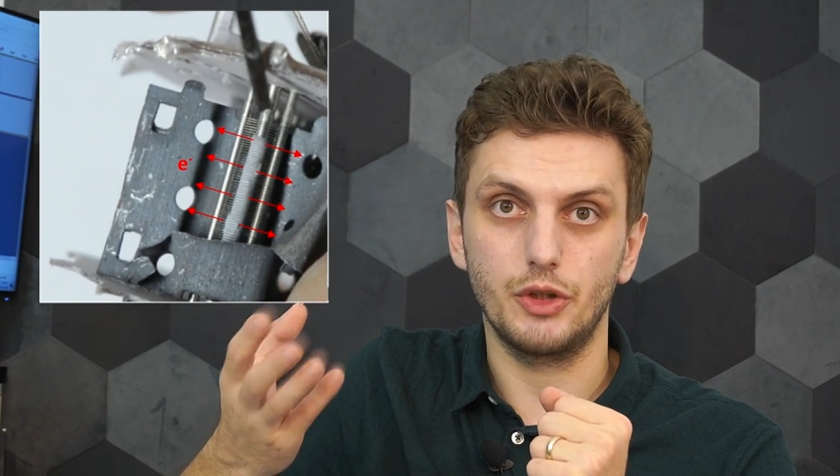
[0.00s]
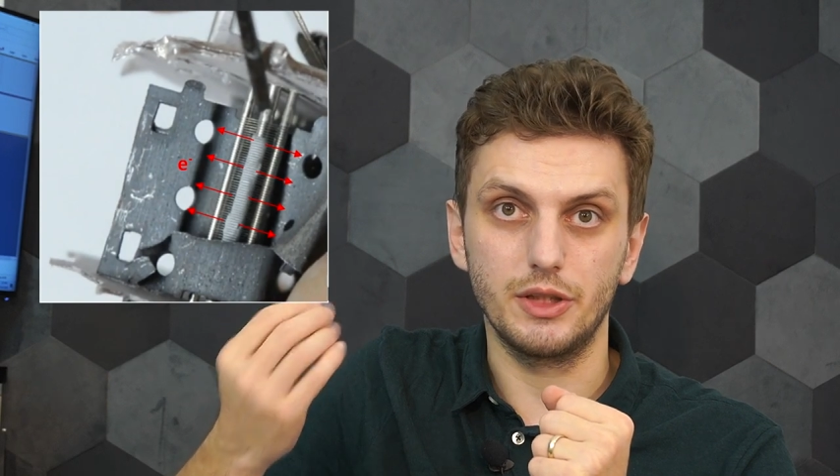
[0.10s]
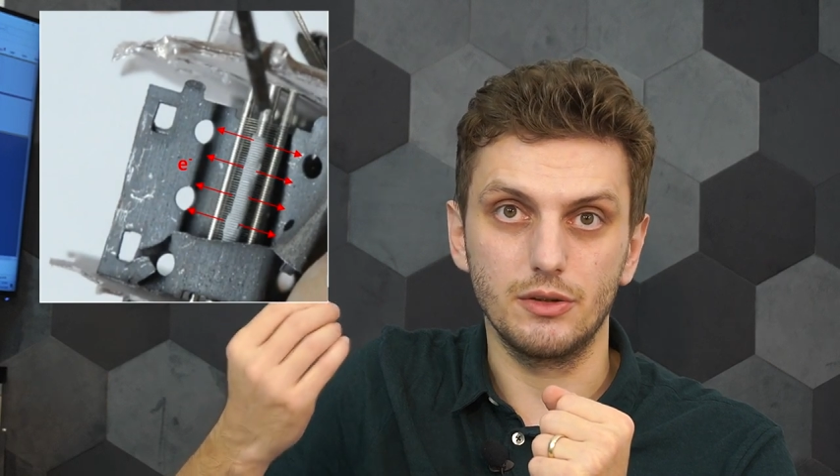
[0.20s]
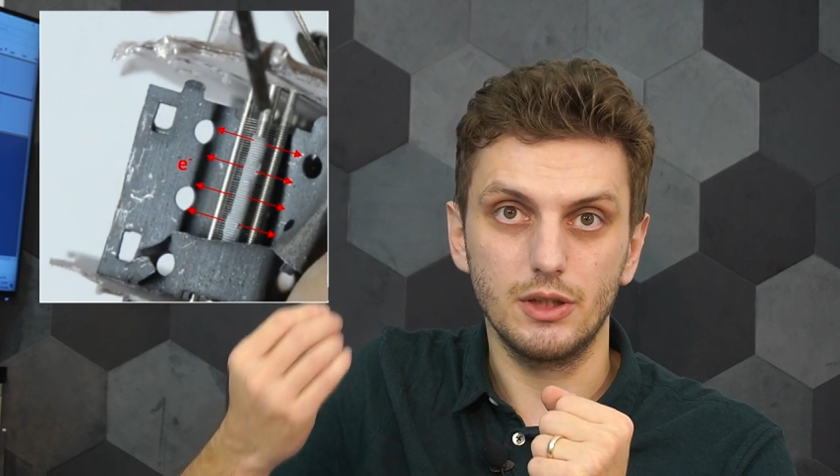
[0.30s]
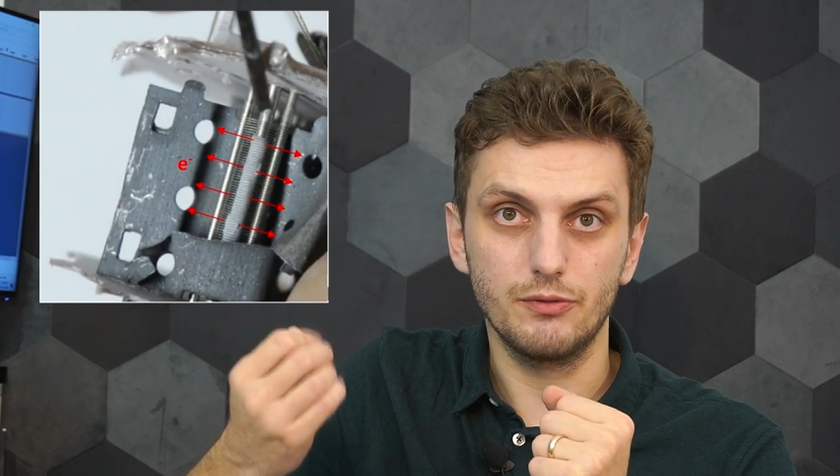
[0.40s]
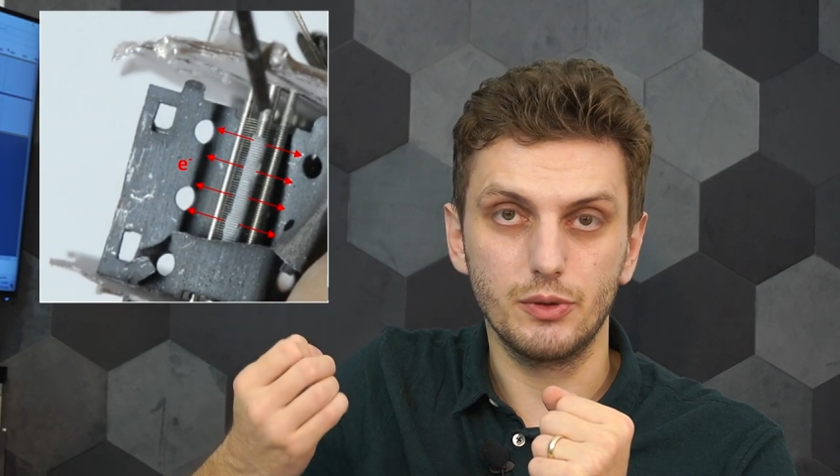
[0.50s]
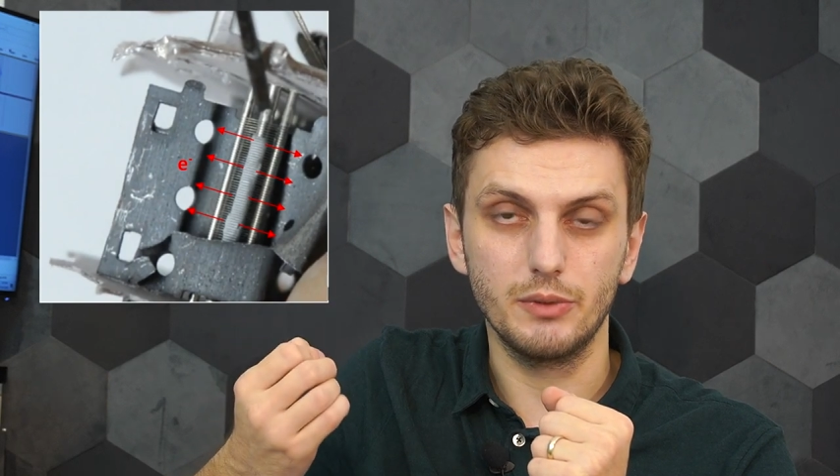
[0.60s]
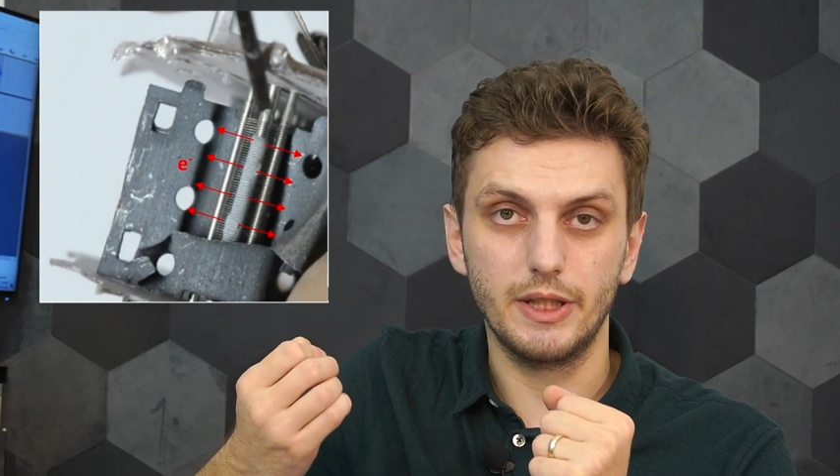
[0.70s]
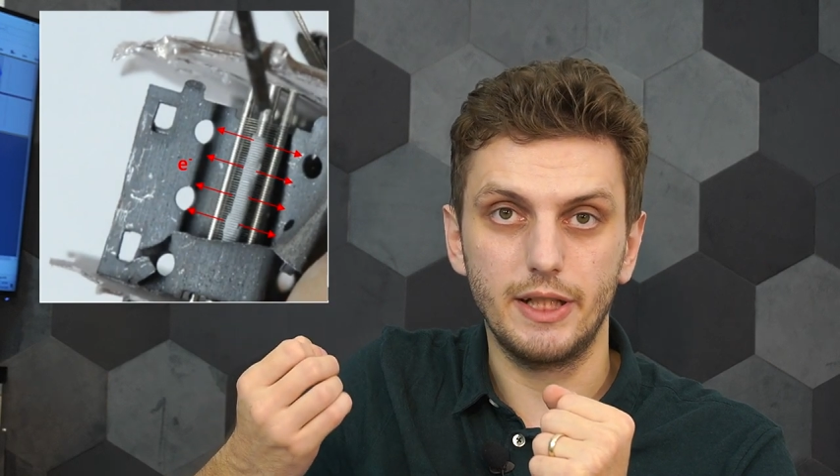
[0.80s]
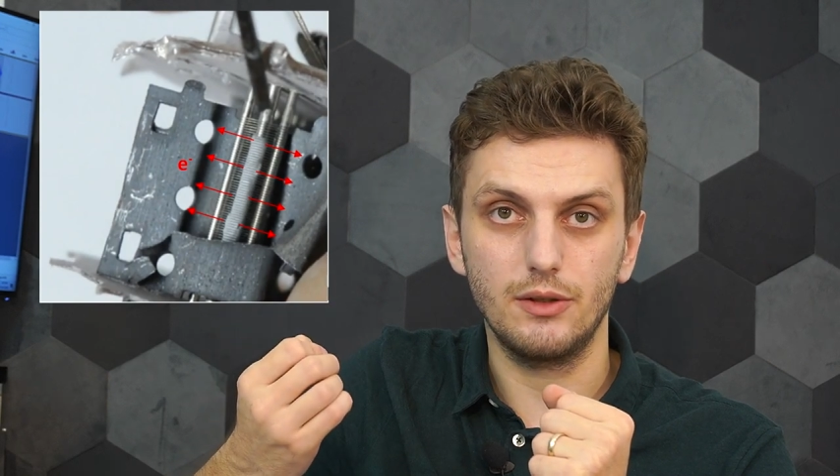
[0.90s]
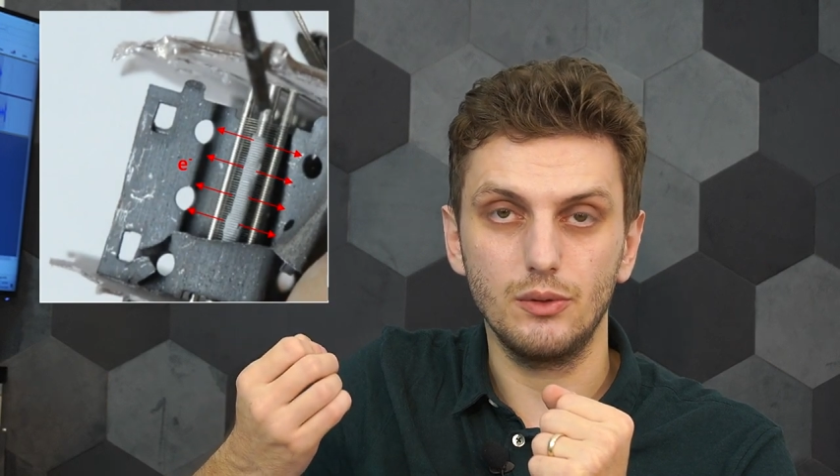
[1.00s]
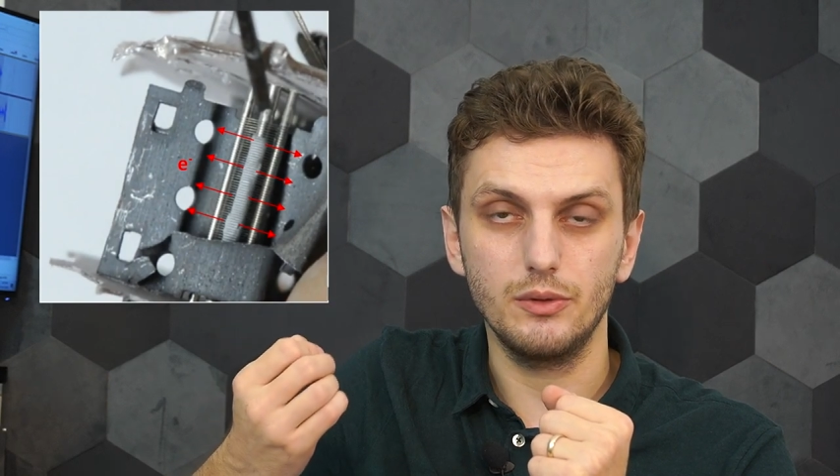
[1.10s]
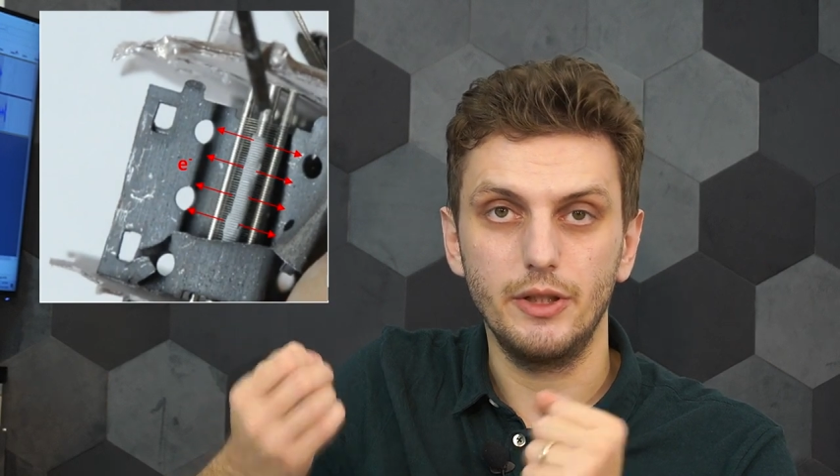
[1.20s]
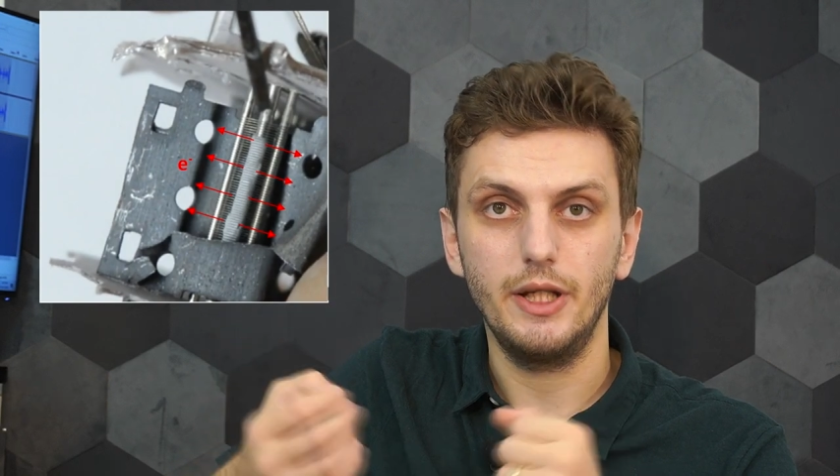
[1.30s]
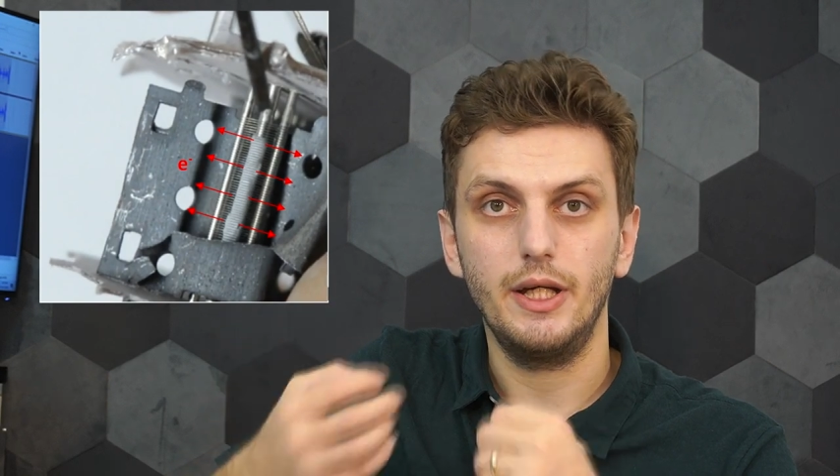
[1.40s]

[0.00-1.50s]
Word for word: trying to come from the cathode,